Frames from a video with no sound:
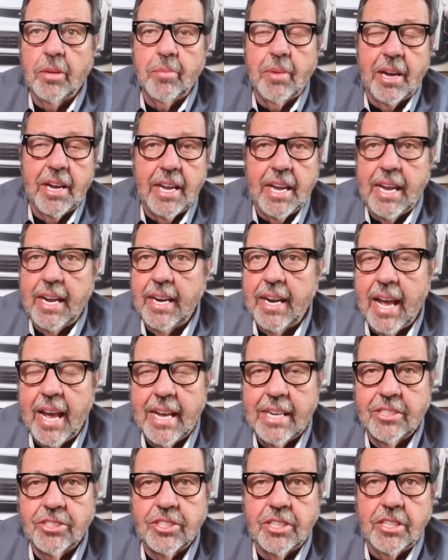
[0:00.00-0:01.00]
and my
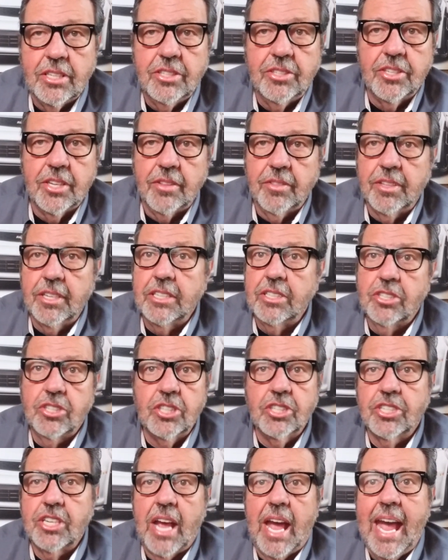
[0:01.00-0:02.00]
antacids and things.
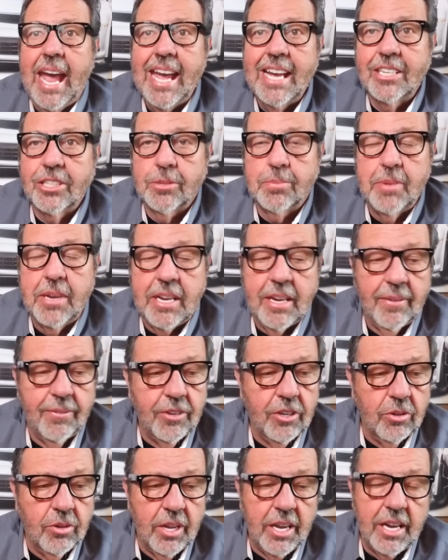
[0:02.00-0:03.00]
Just ask me if
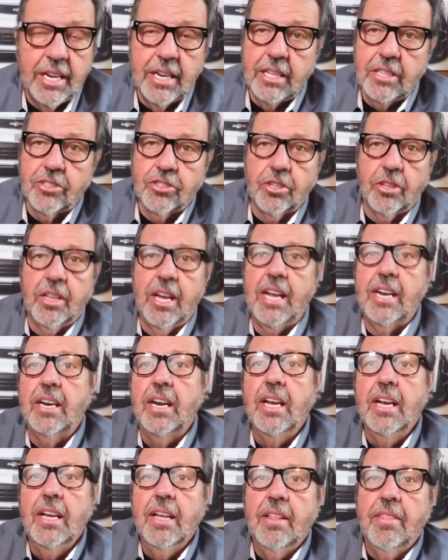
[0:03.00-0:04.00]
you need it. So
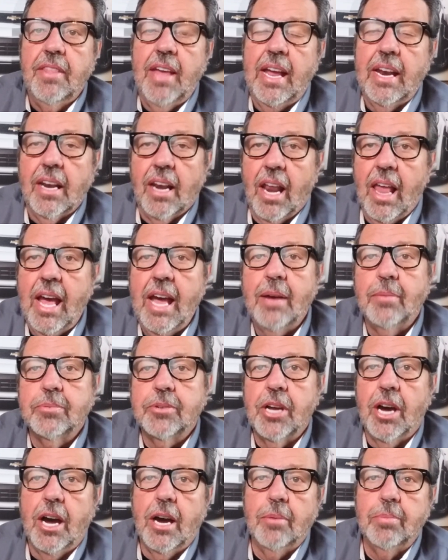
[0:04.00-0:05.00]
that
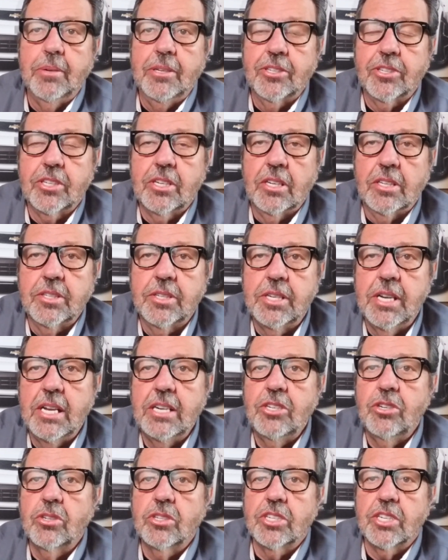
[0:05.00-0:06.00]
laptop is
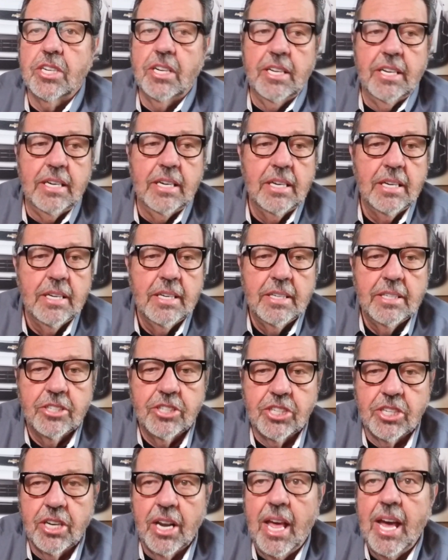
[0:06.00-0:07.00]
continuously
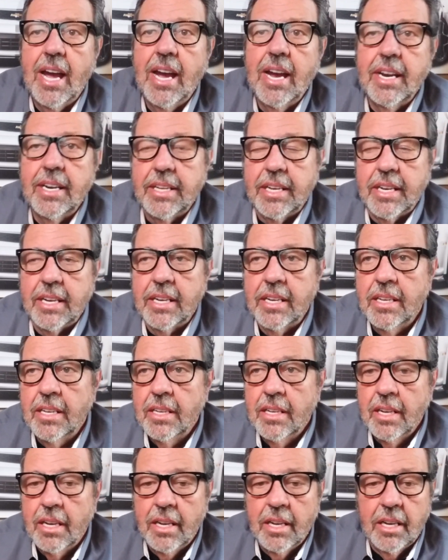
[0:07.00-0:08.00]
sliding
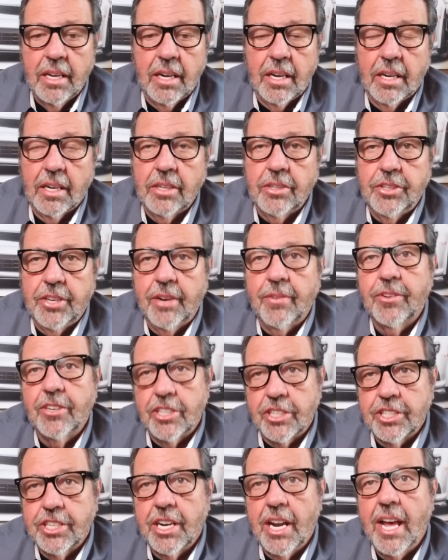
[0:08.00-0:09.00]

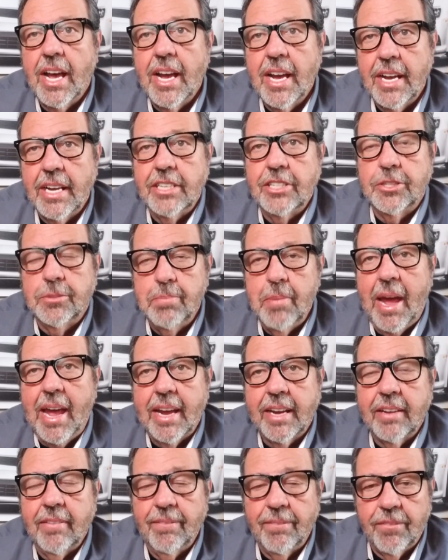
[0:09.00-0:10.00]
different slides
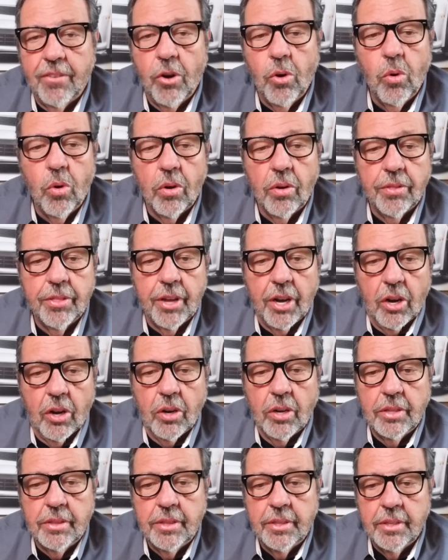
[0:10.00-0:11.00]
back and forth
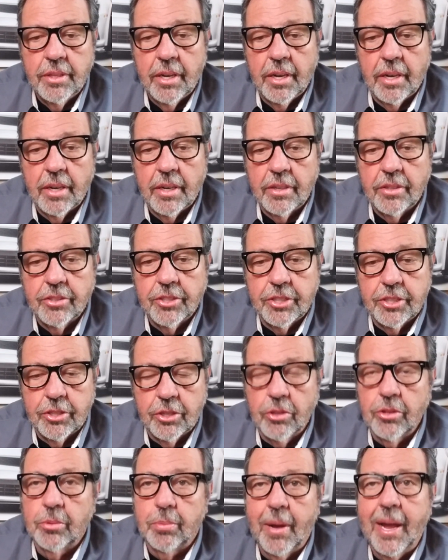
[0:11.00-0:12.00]
on
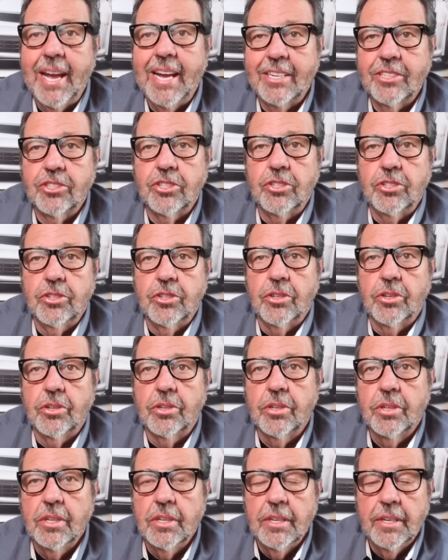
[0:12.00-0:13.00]
so the passenger,